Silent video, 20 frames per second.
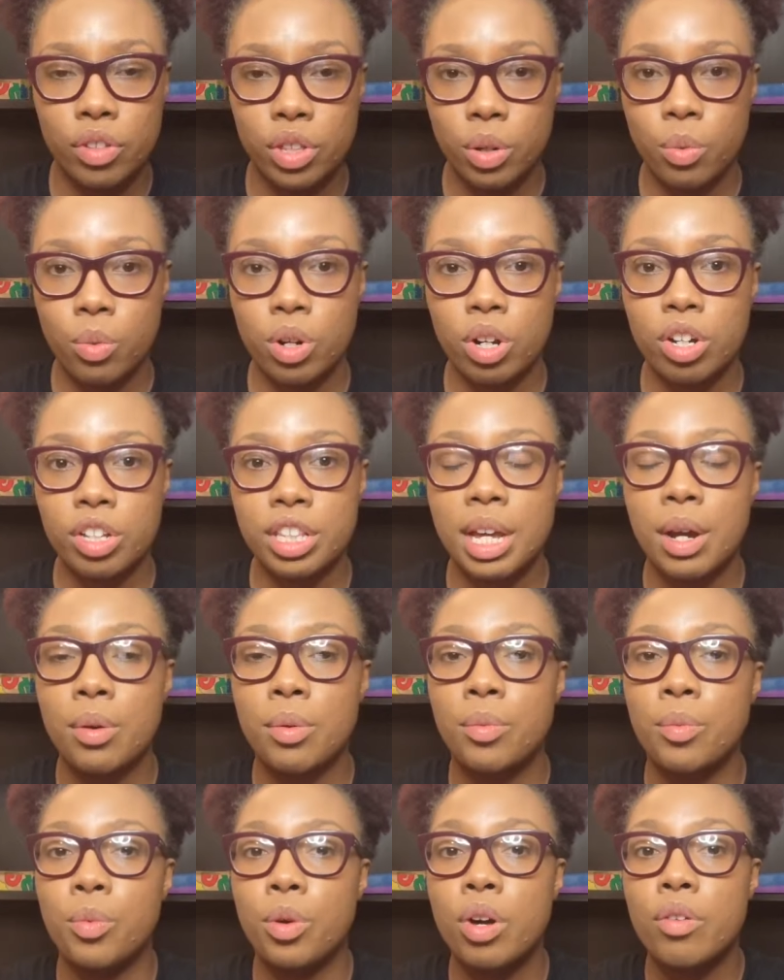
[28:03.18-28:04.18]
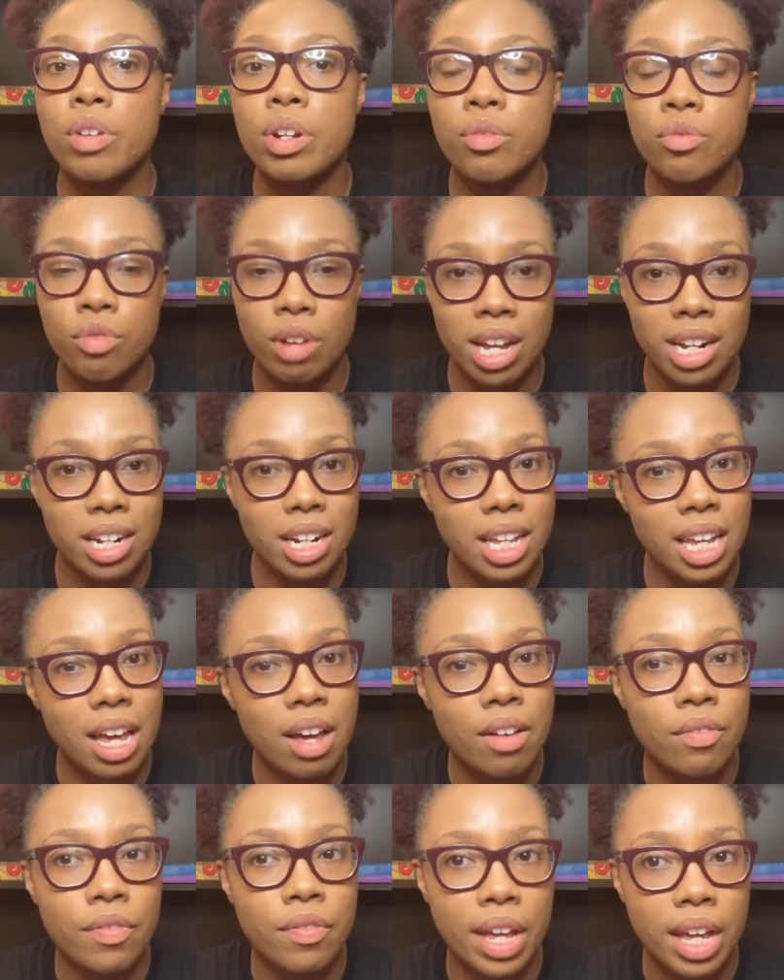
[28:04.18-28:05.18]
the world that weren't readily
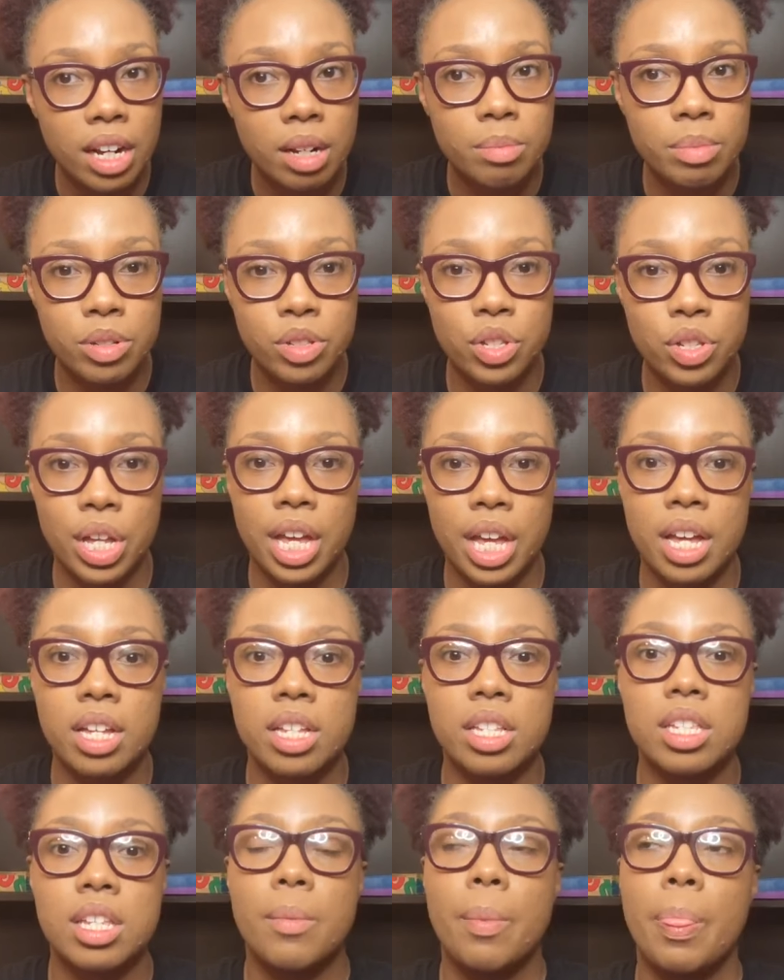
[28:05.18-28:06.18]
available to us.